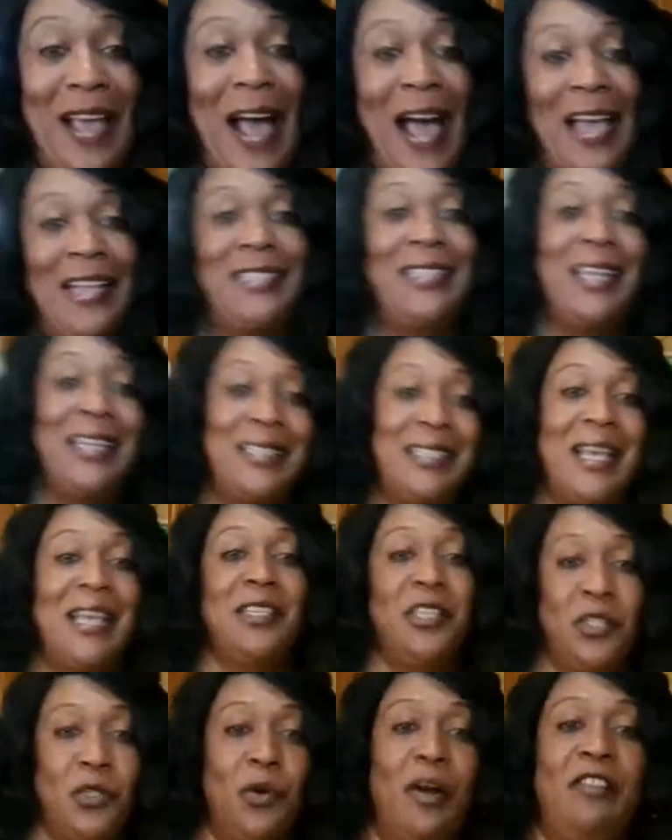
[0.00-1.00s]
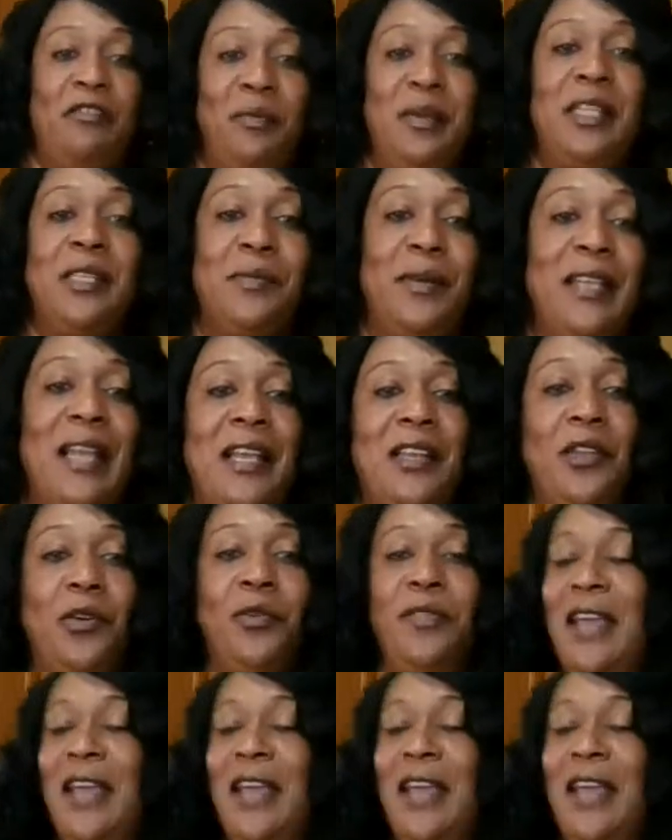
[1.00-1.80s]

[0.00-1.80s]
I said 10 to 12 minutes, but I know